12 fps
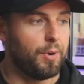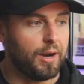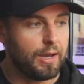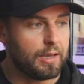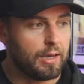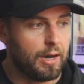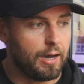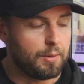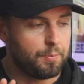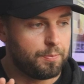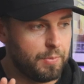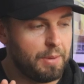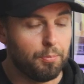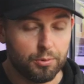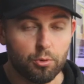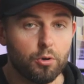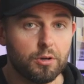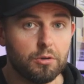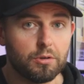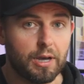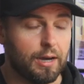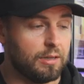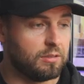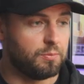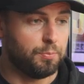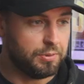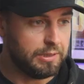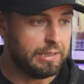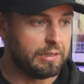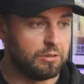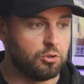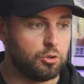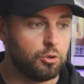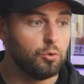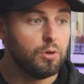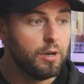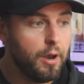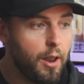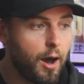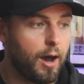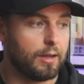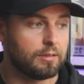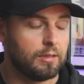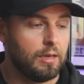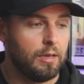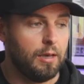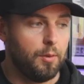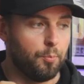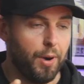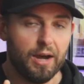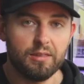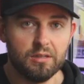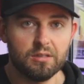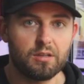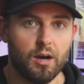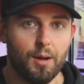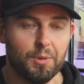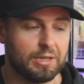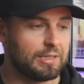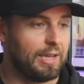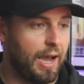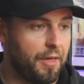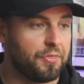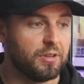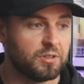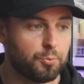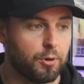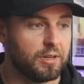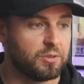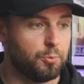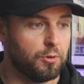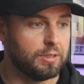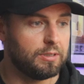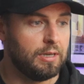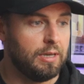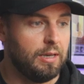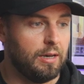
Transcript: But I implore you guys, please do not buy these comics at this price point.